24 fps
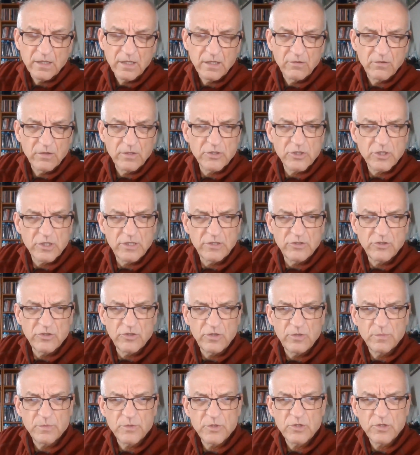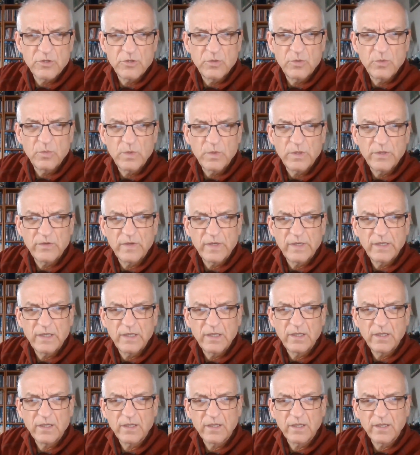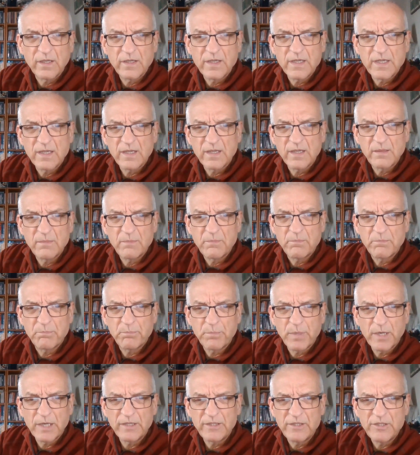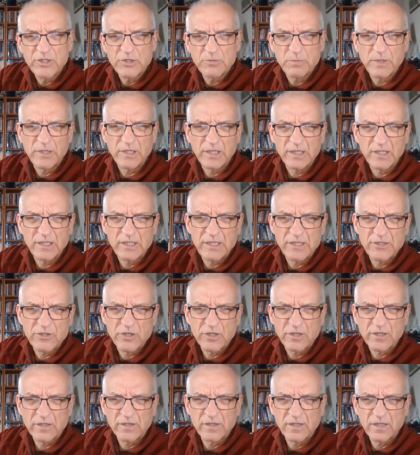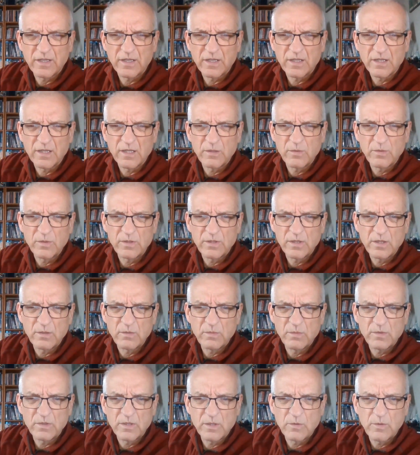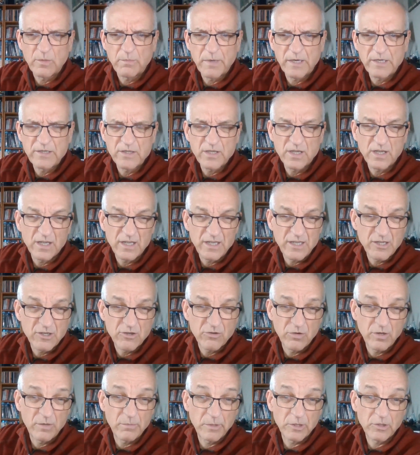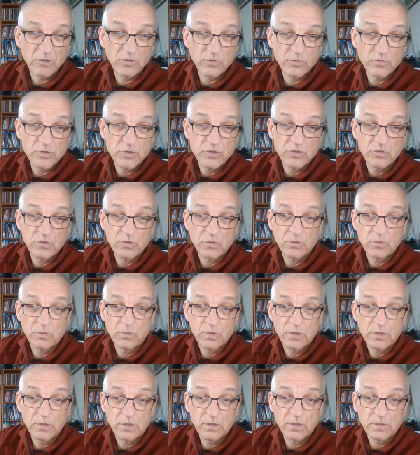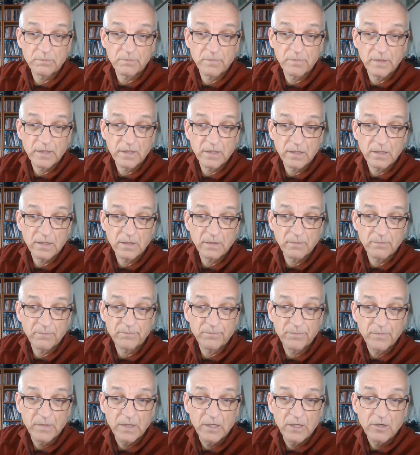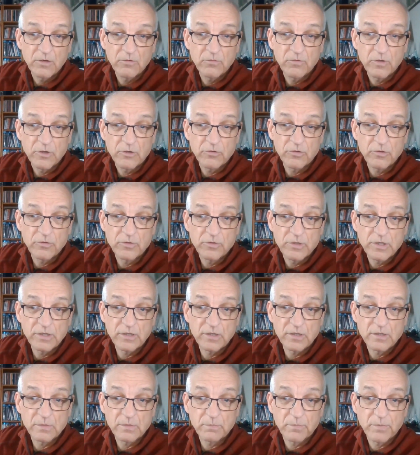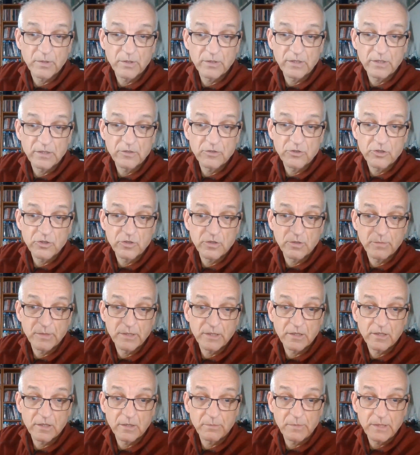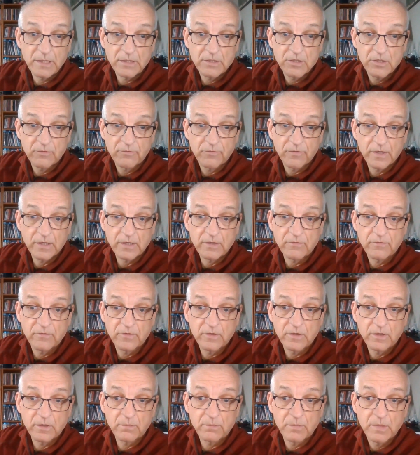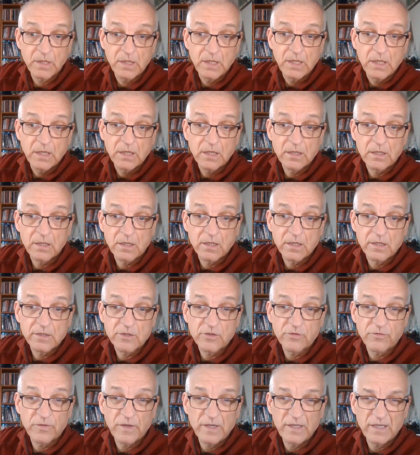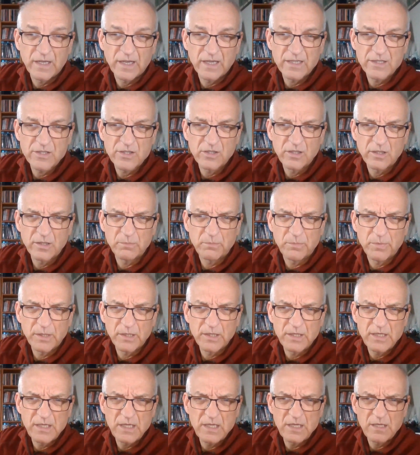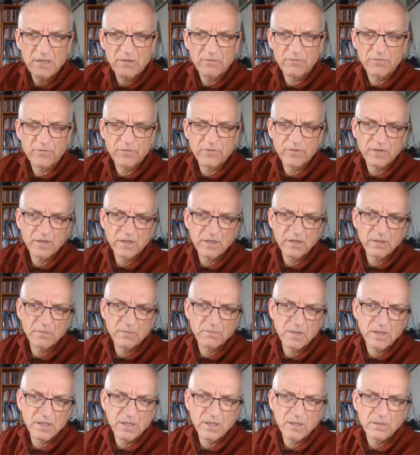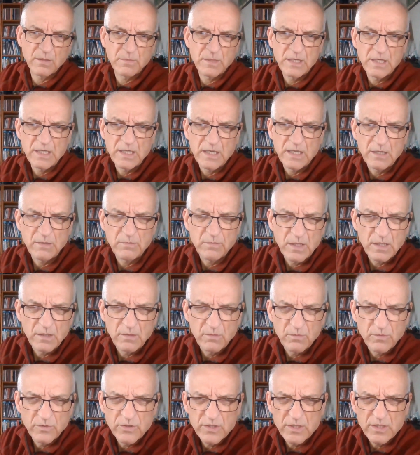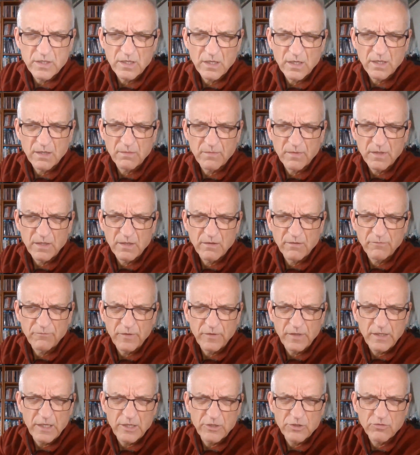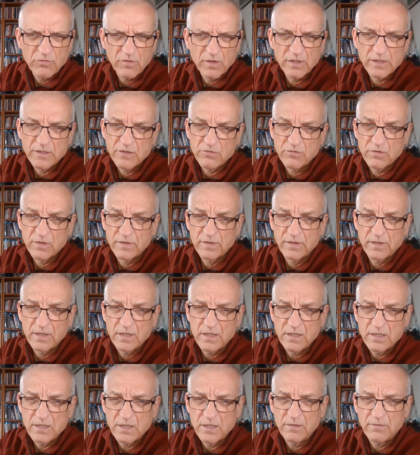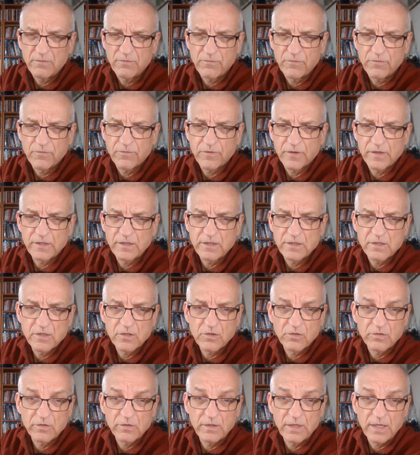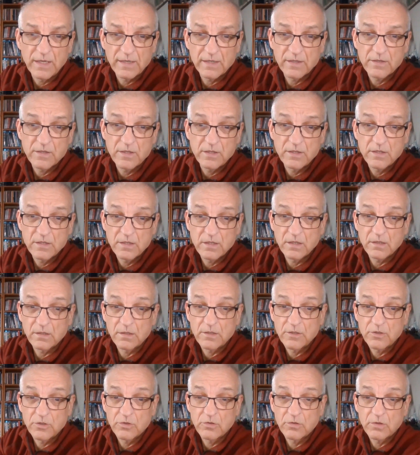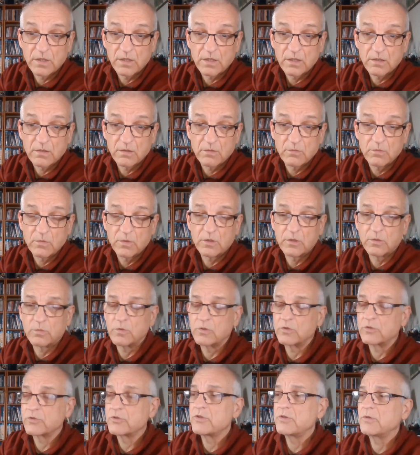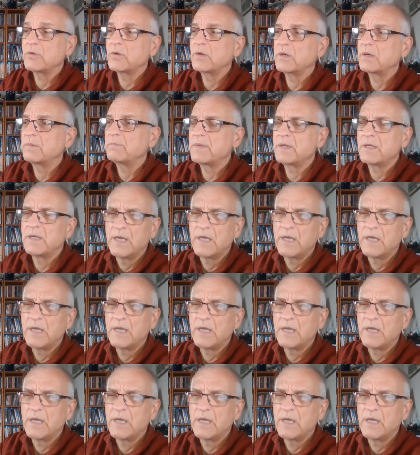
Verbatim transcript: they're actually troops who were in like a punishment legion i think they were they, they were basically criminals who were um, recruited by the German army to fight for them. Uh, and Sven Hassler, believe, um, I mean, he, he was a, a, Finnish writer, and I think he did fight on the Axis side during World War II. Uh,